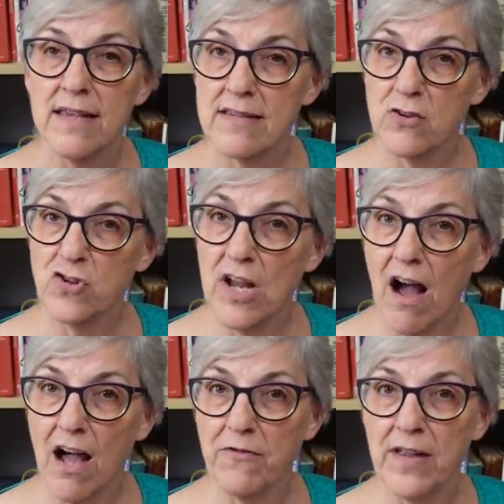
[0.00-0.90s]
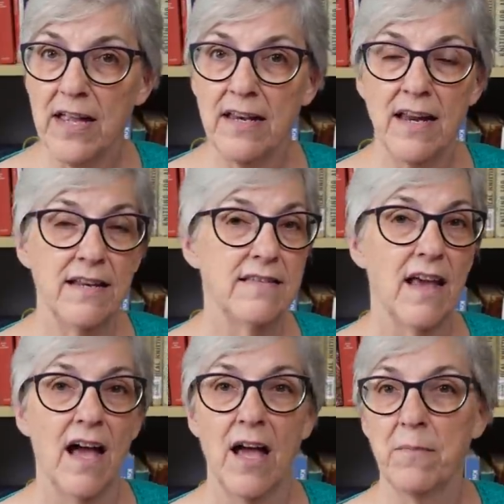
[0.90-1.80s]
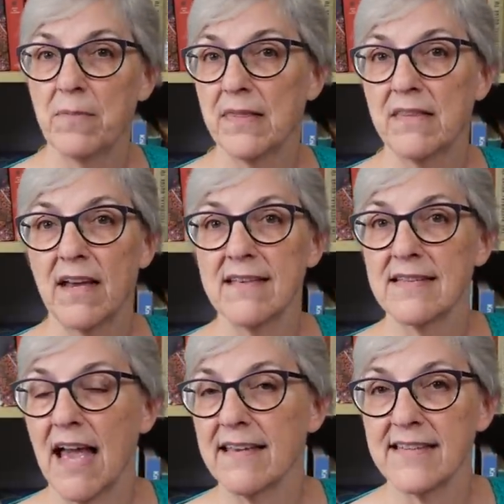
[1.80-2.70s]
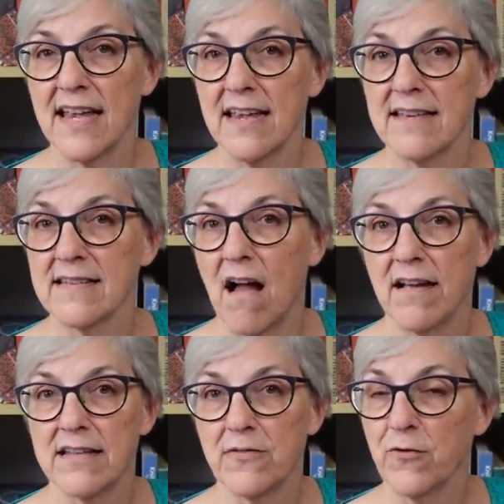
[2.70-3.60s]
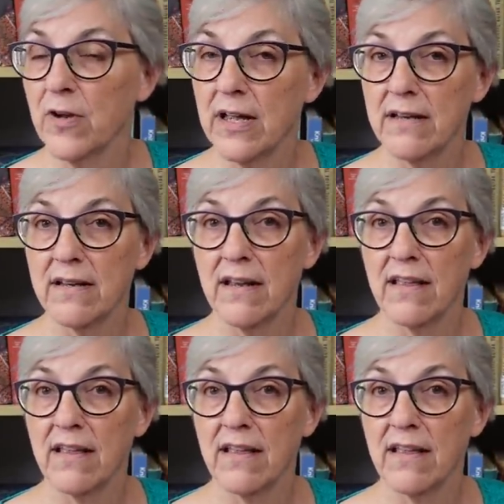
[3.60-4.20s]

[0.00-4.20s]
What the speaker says: So she often does essays on different